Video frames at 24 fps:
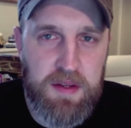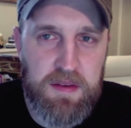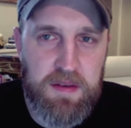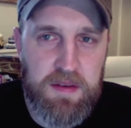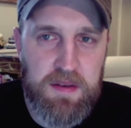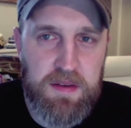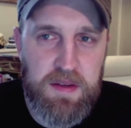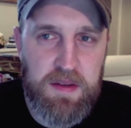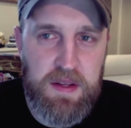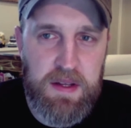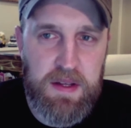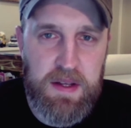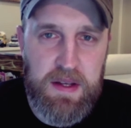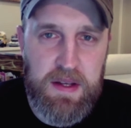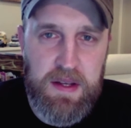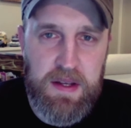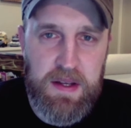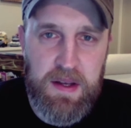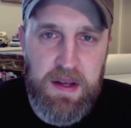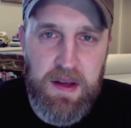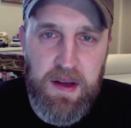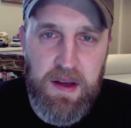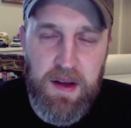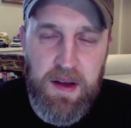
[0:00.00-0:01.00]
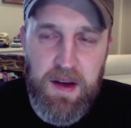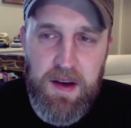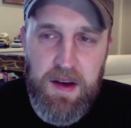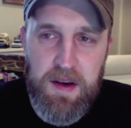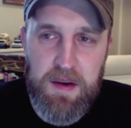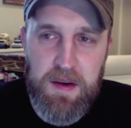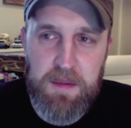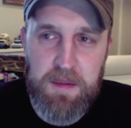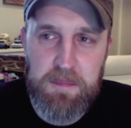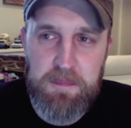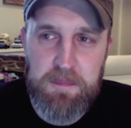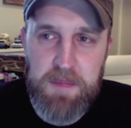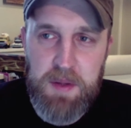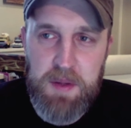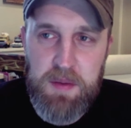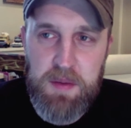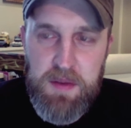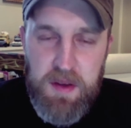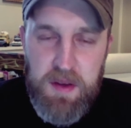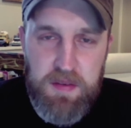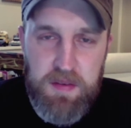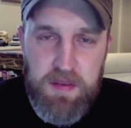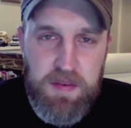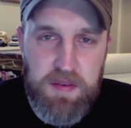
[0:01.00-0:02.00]
And it was
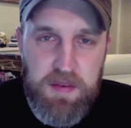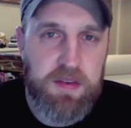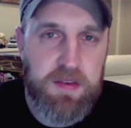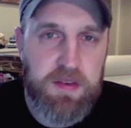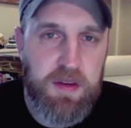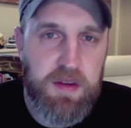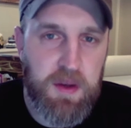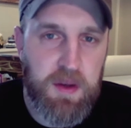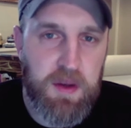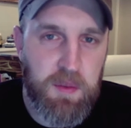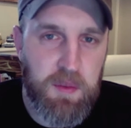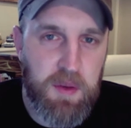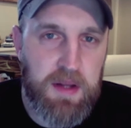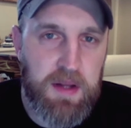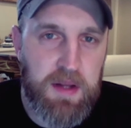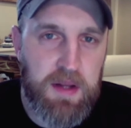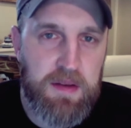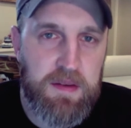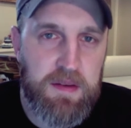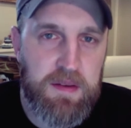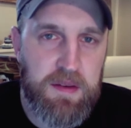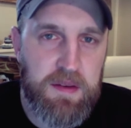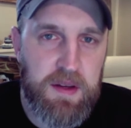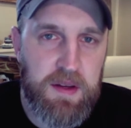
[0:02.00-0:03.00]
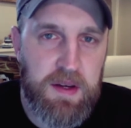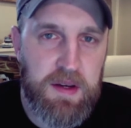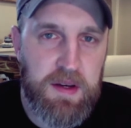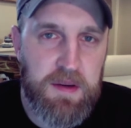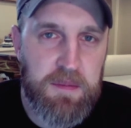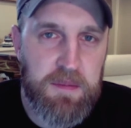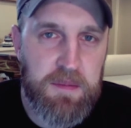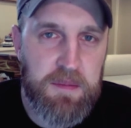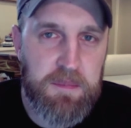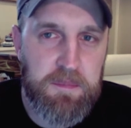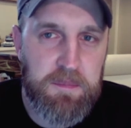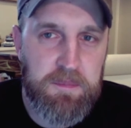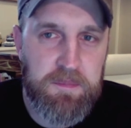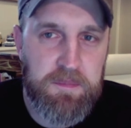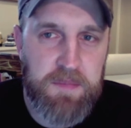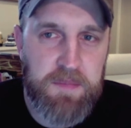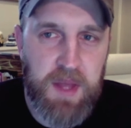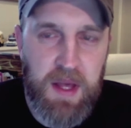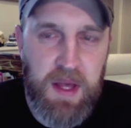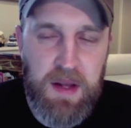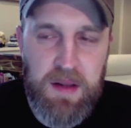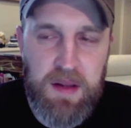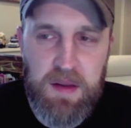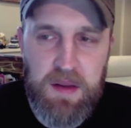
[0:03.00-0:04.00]
that first year I went, I had a
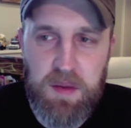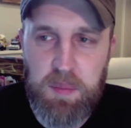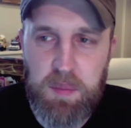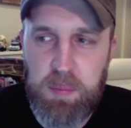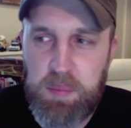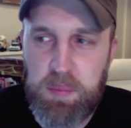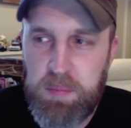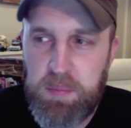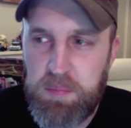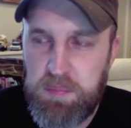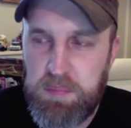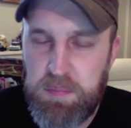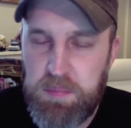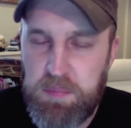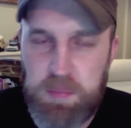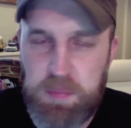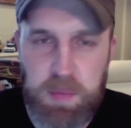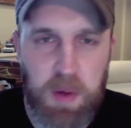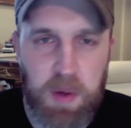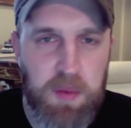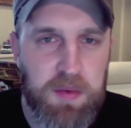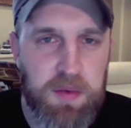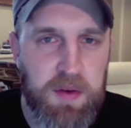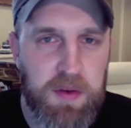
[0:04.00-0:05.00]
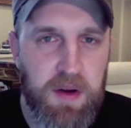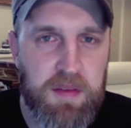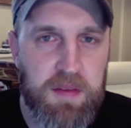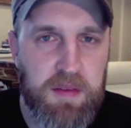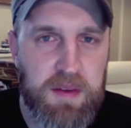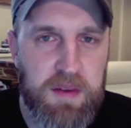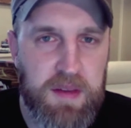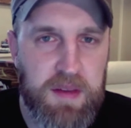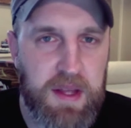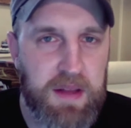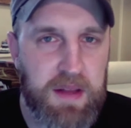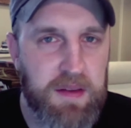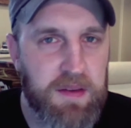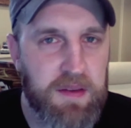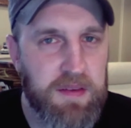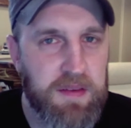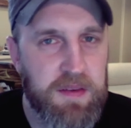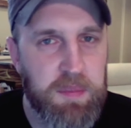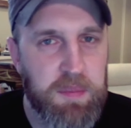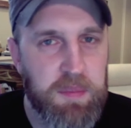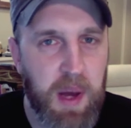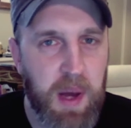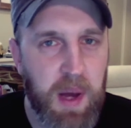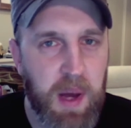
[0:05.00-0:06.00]
little postcard of this like little
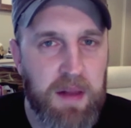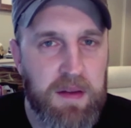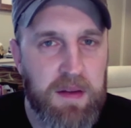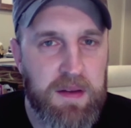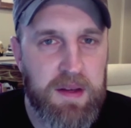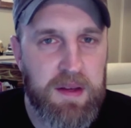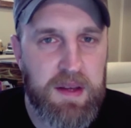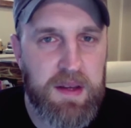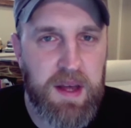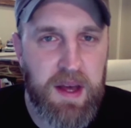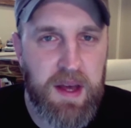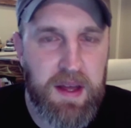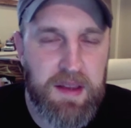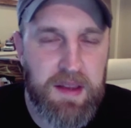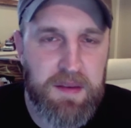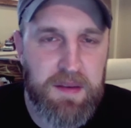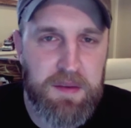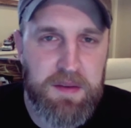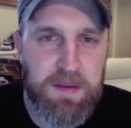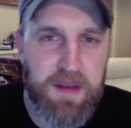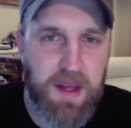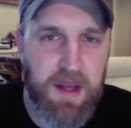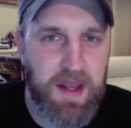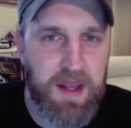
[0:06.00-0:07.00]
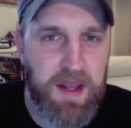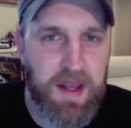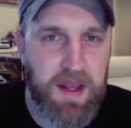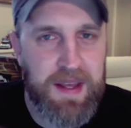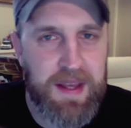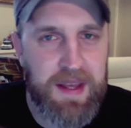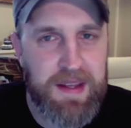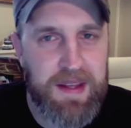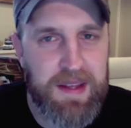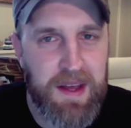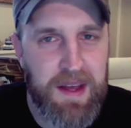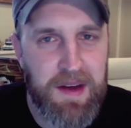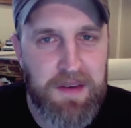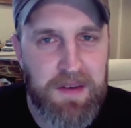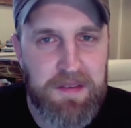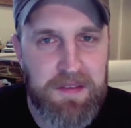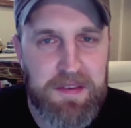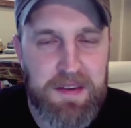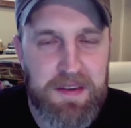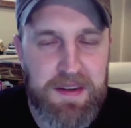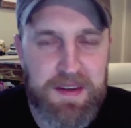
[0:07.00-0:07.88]
spy looking guy that was kind of hanging down.